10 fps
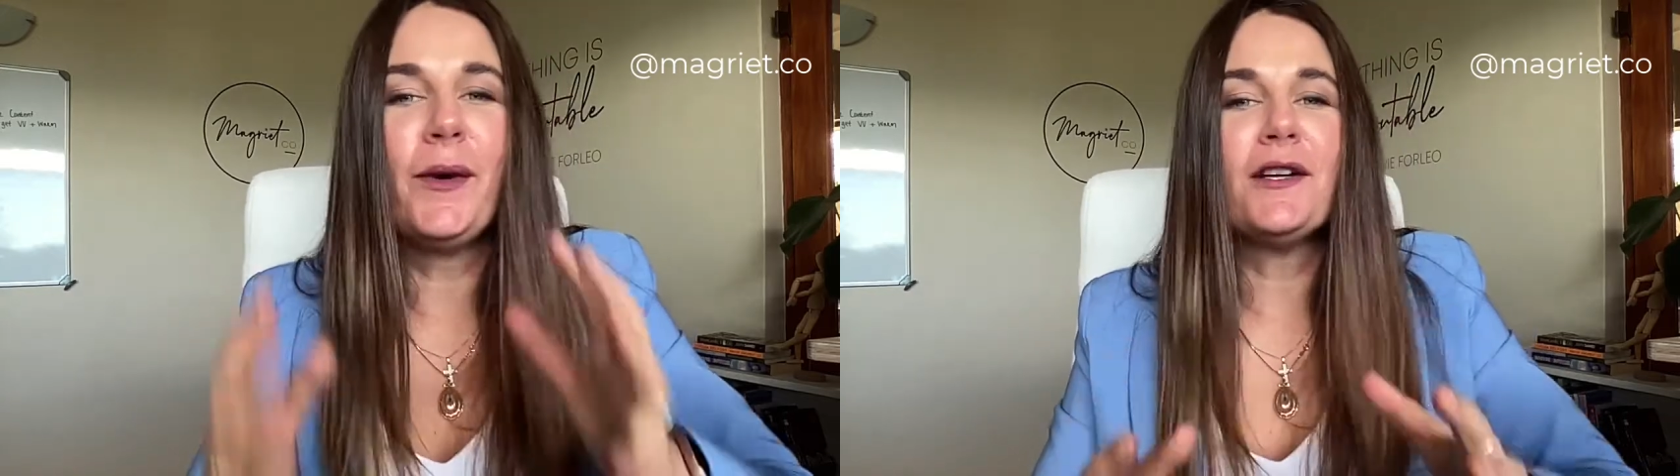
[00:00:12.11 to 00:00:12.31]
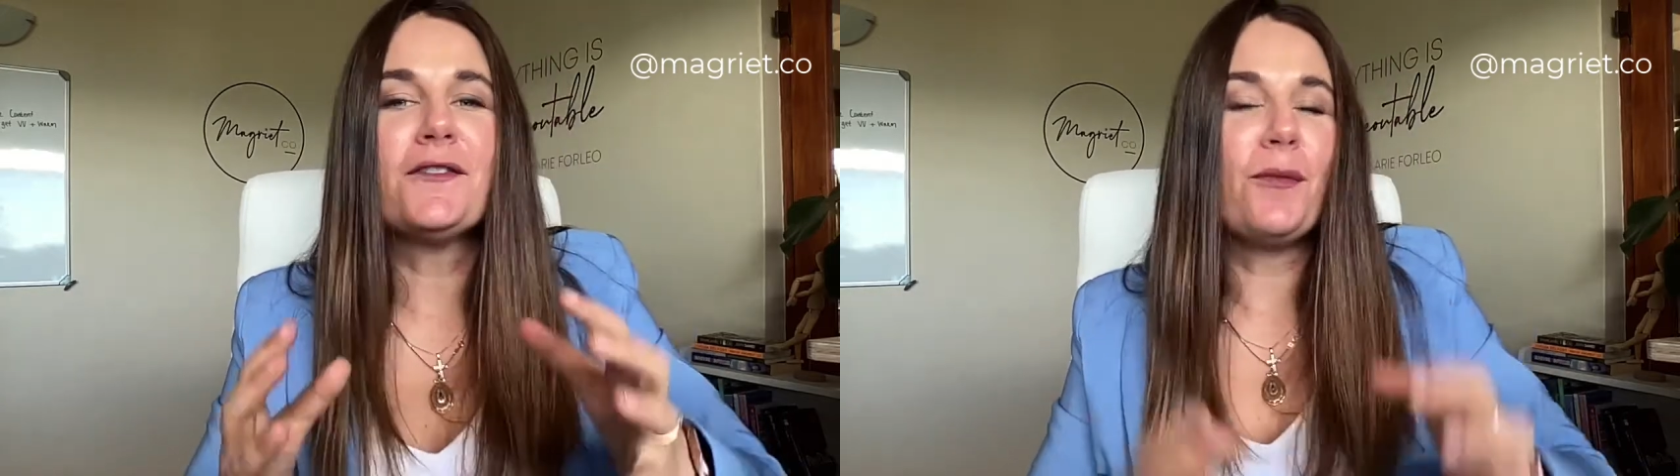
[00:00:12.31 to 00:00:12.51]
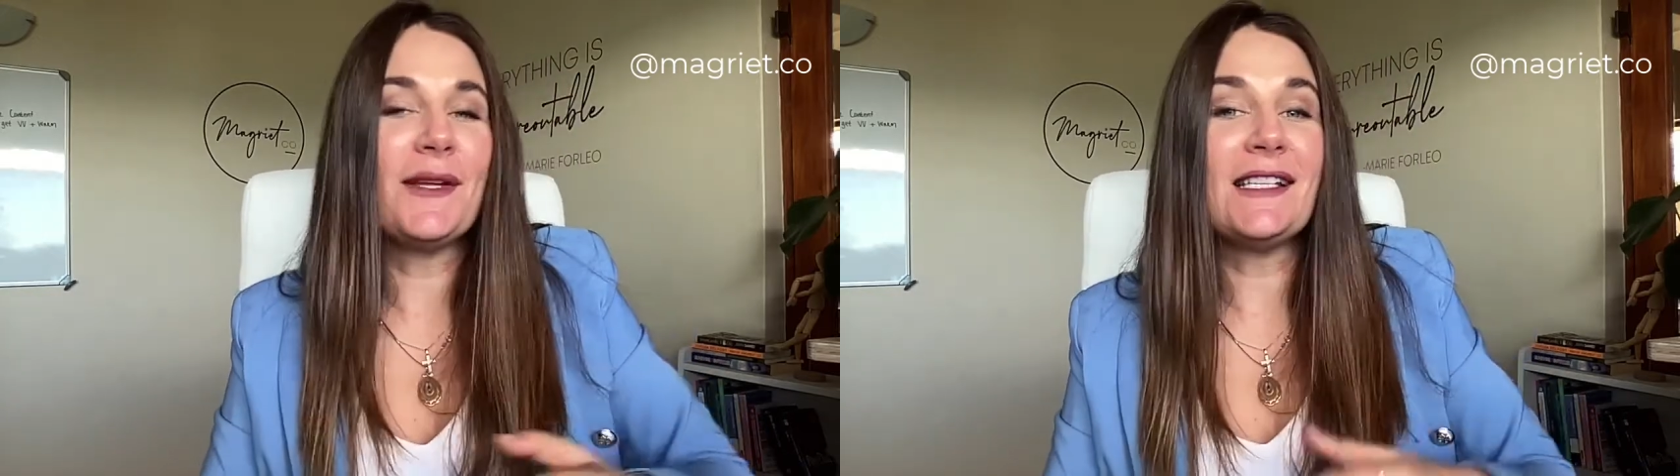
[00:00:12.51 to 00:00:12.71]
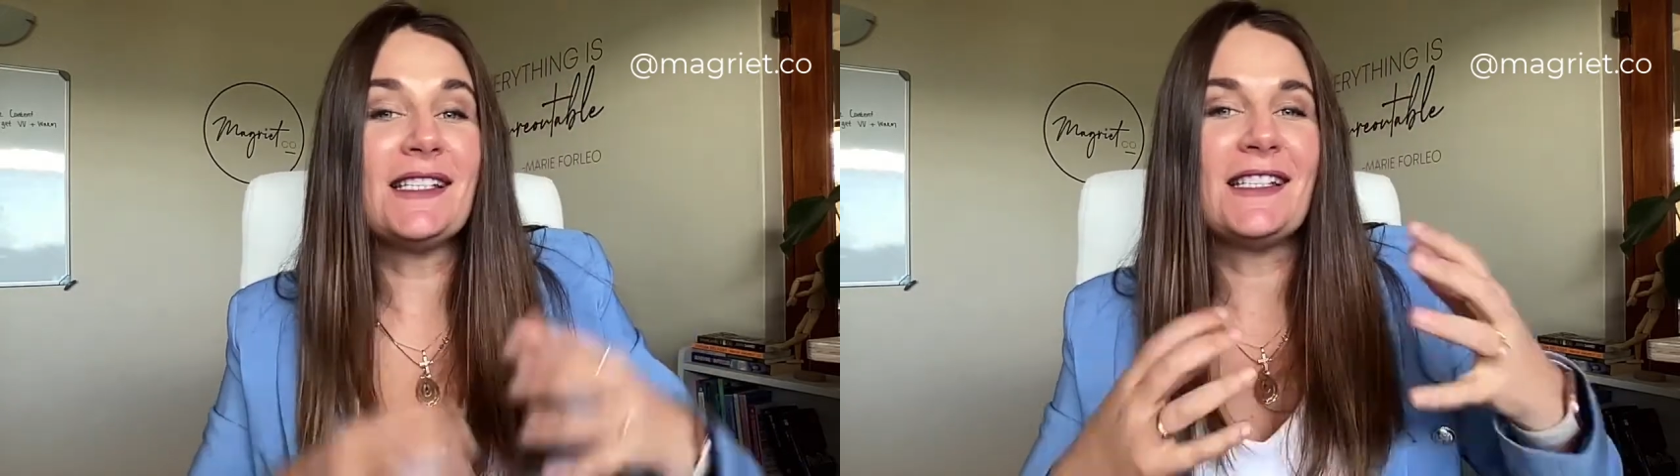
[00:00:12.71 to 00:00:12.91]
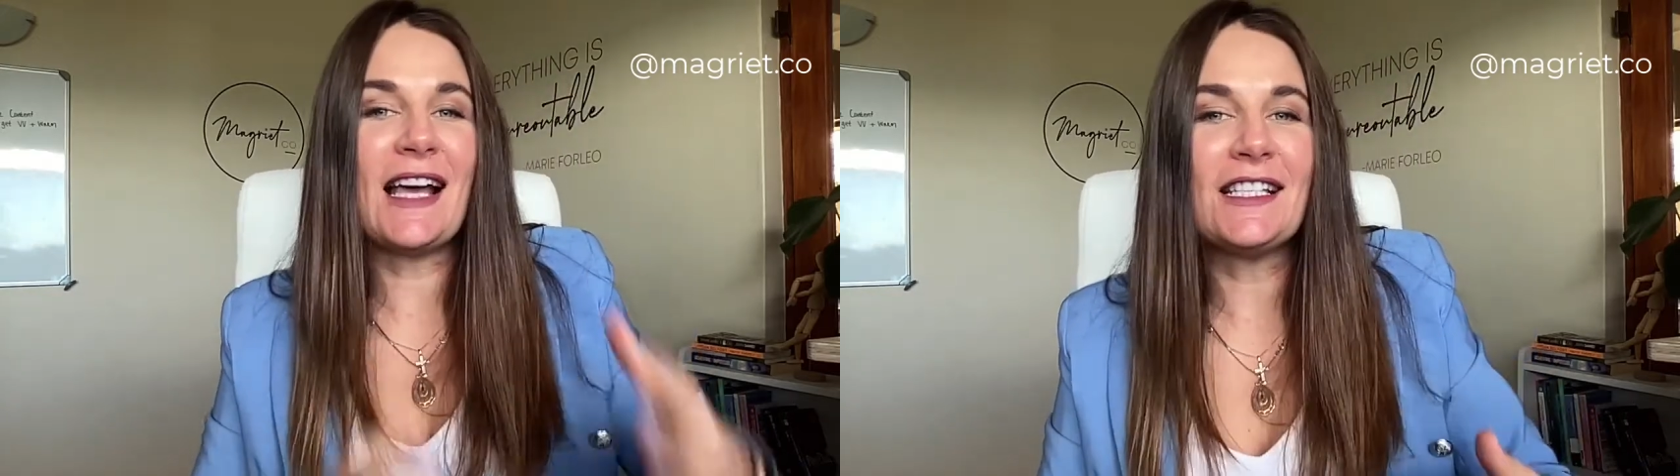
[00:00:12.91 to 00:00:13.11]
Reels for
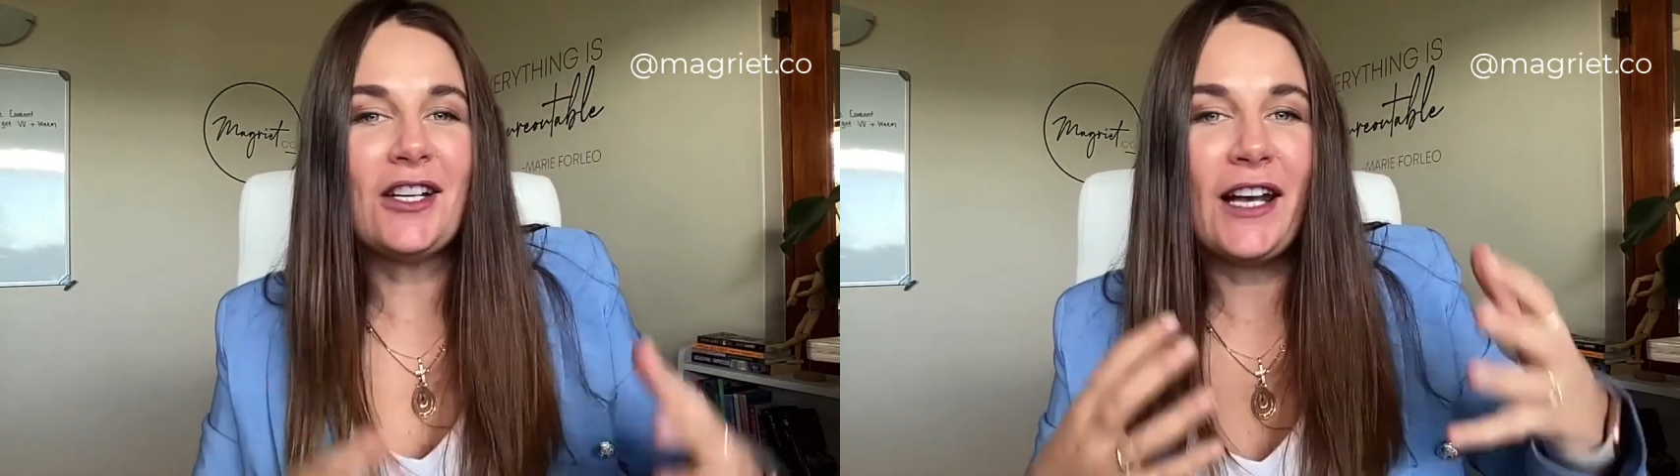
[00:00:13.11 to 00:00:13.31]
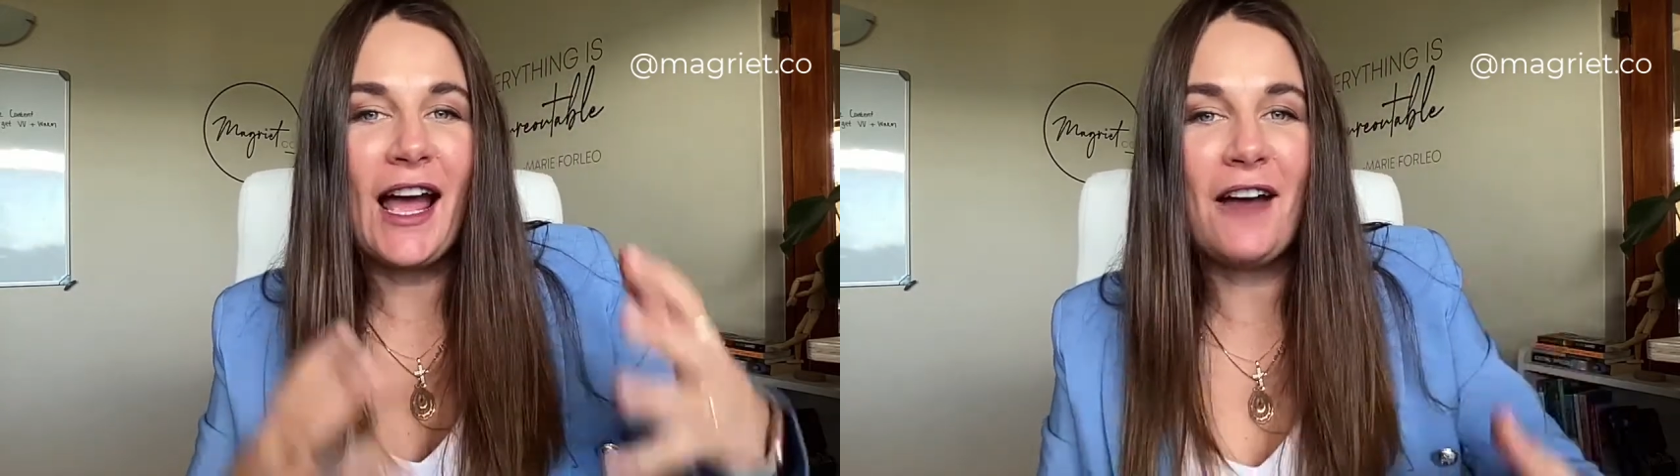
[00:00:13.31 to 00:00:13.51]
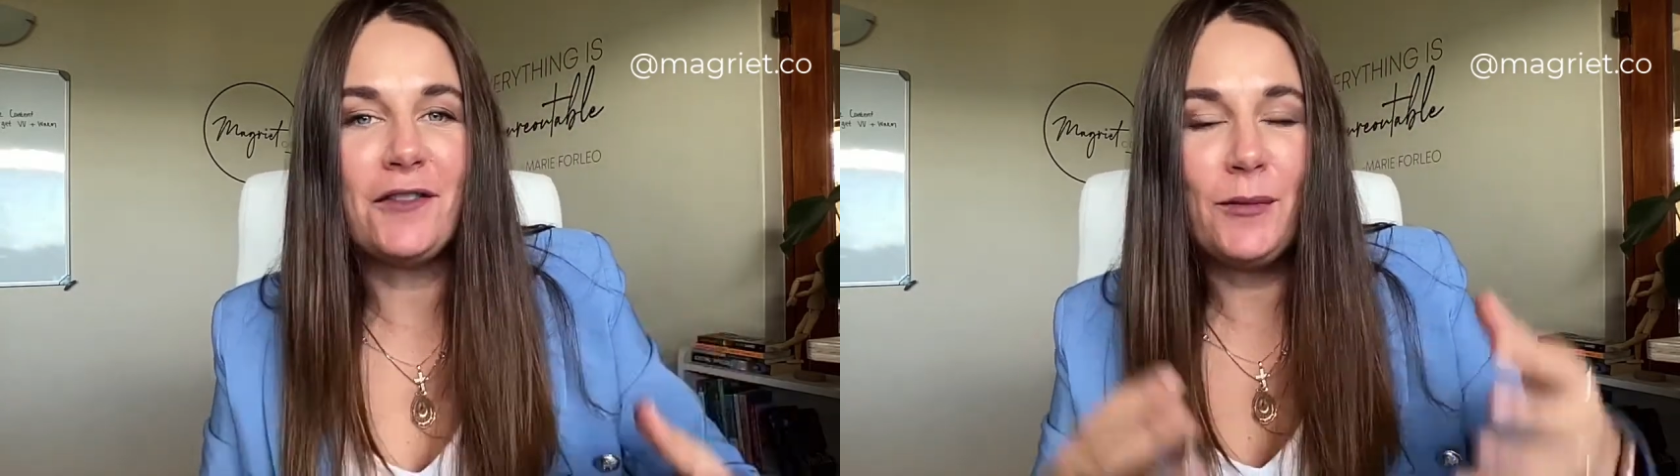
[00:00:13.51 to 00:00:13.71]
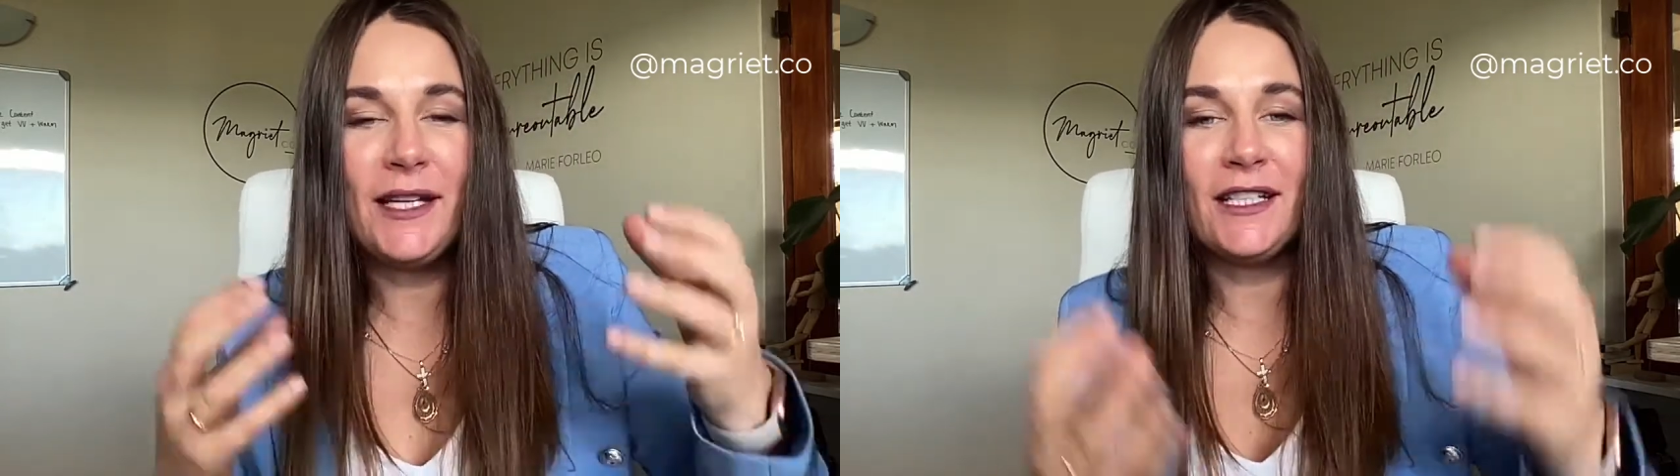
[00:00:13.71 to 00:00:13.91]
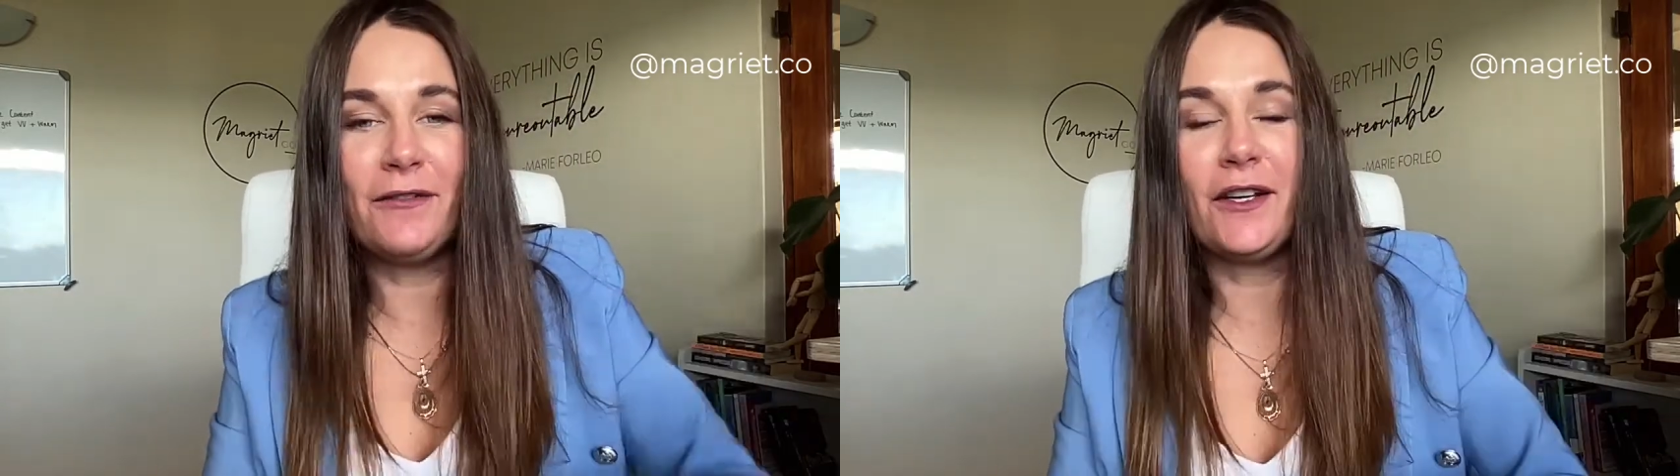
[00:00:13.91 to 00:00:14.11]
business does not have to
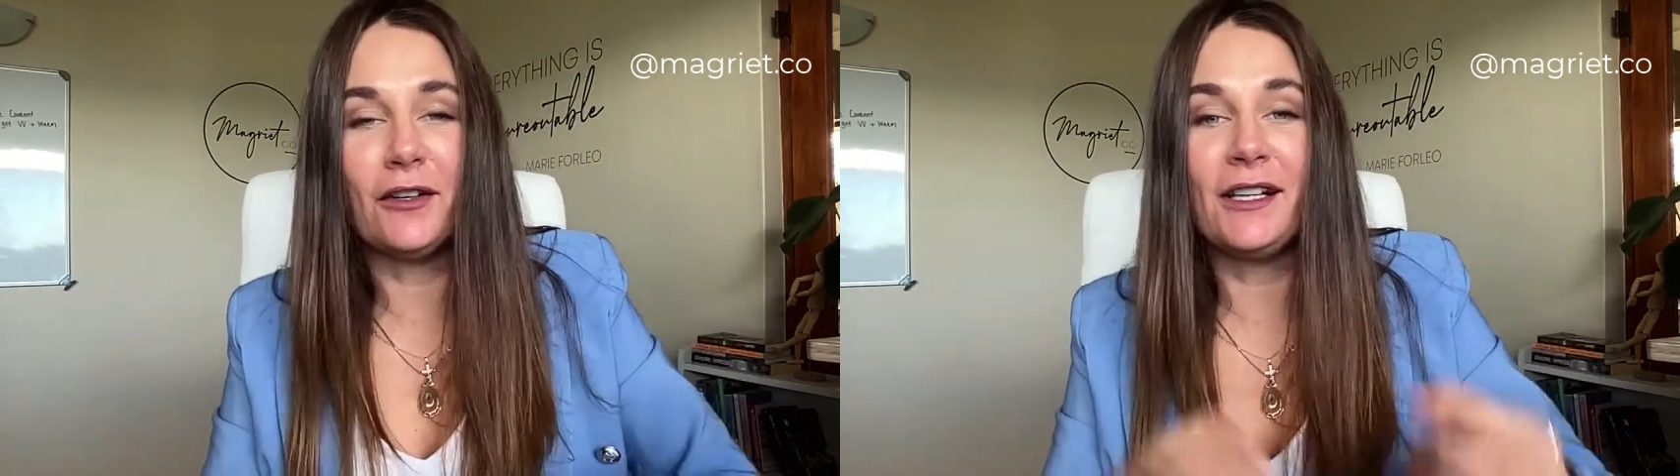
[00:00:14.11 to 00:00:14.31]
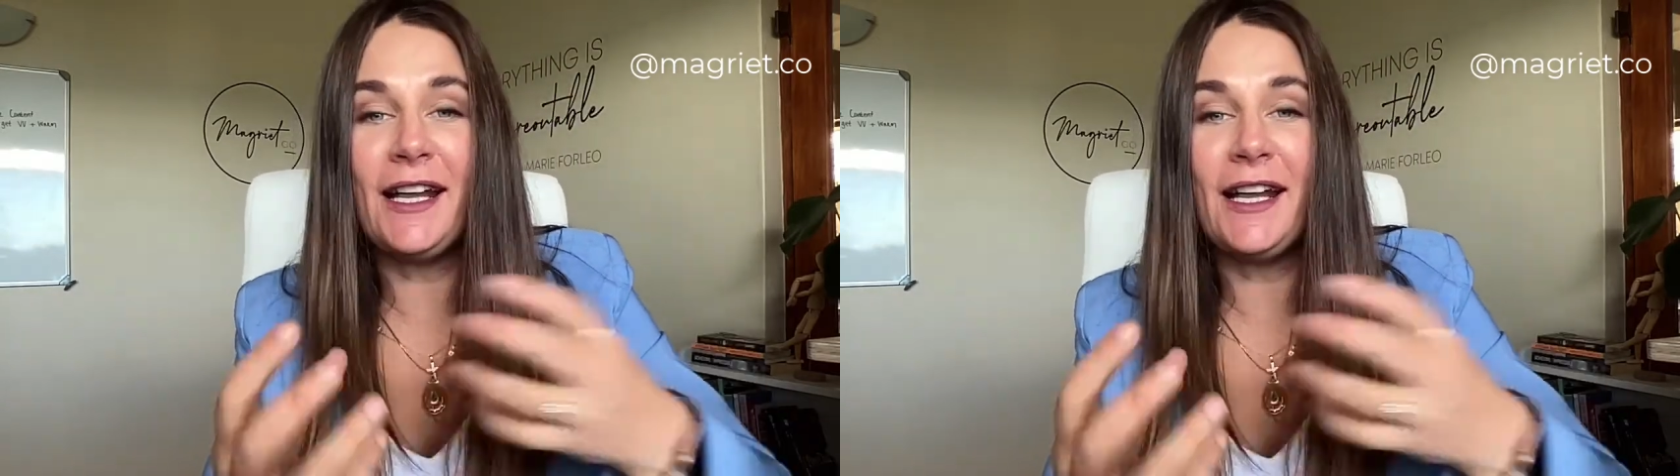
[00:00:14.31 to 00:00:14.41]
be difficult.